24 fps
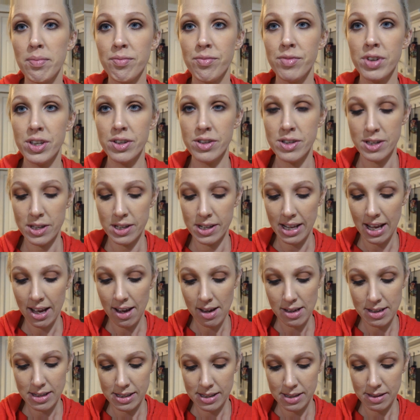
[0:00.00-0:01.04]
Feels
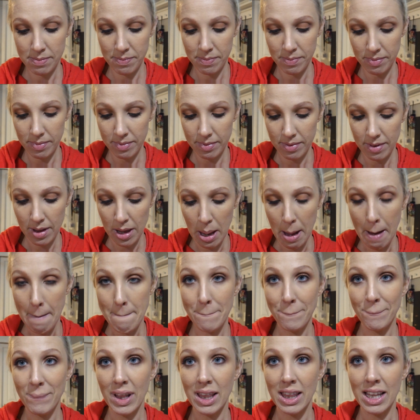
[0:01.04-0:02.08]
nice.
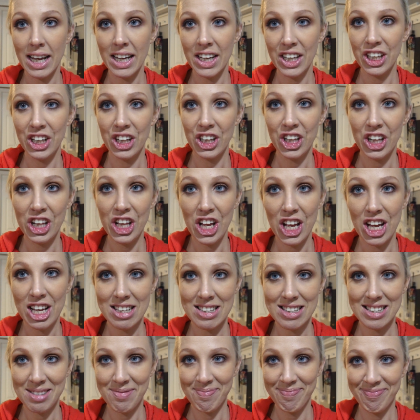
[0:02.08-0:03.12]
Like a
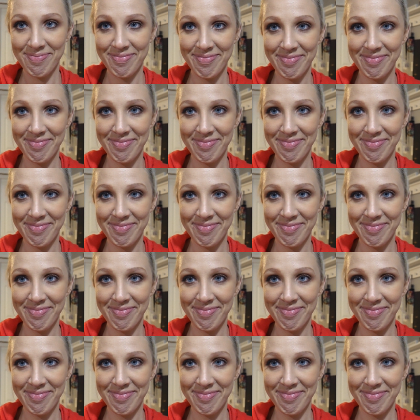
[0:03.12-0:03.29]
gloss.